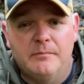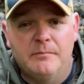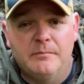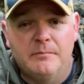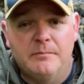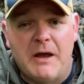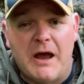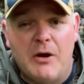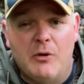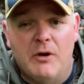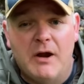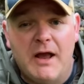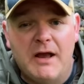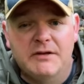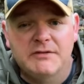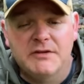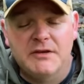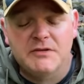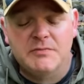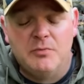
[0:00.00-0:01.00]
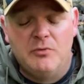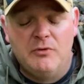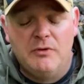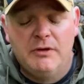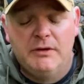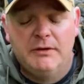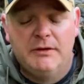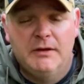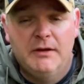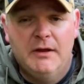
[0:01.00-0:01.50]
power access
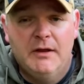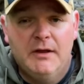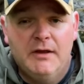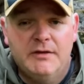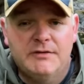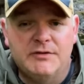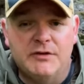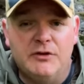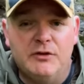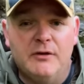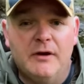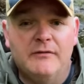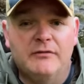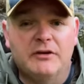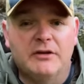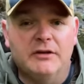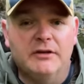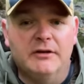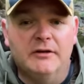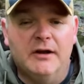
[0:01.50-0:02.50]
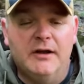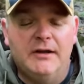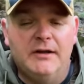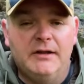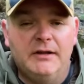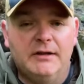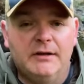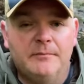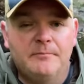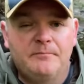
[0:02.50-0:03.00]
point, so you have a clear
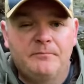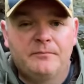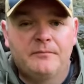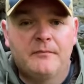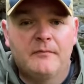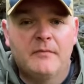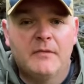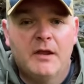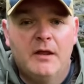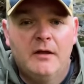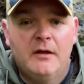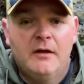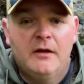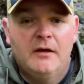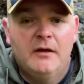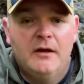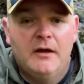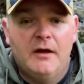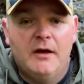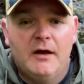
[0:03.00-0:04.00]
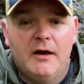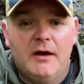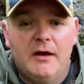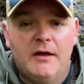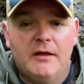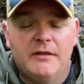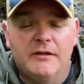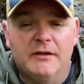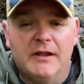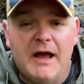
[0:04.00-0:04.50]
idea.
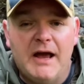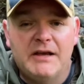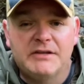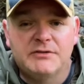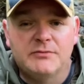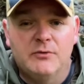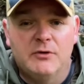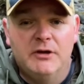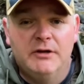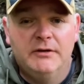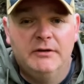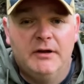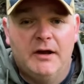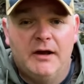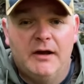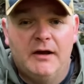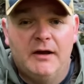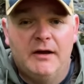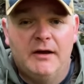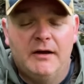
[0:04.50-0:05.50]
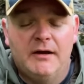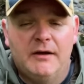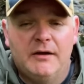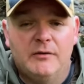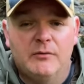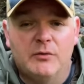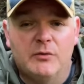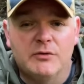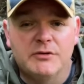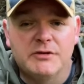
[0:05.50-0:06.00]
The last one,
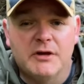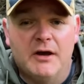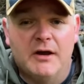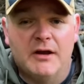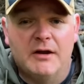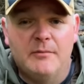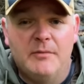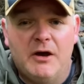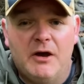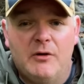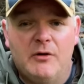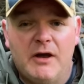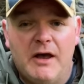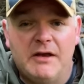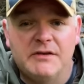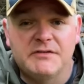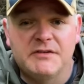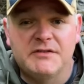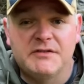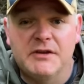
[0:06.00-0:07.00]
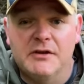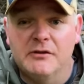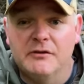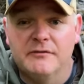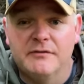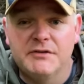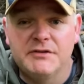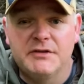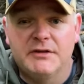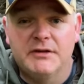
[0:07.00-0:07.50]
when we're talking about has the seller
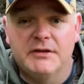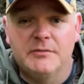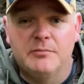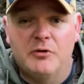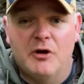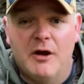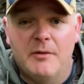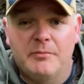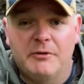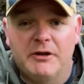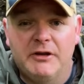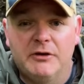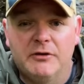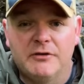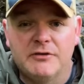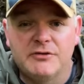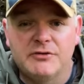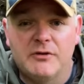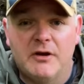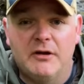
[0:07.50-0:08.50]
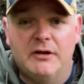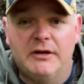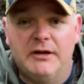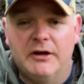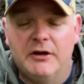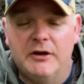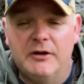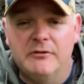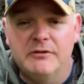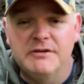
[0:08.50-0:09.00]
visited the property or the surrounding
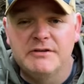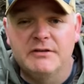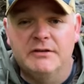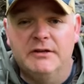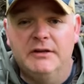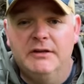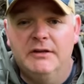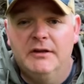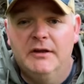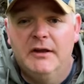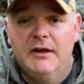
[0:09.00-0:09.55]
area recently,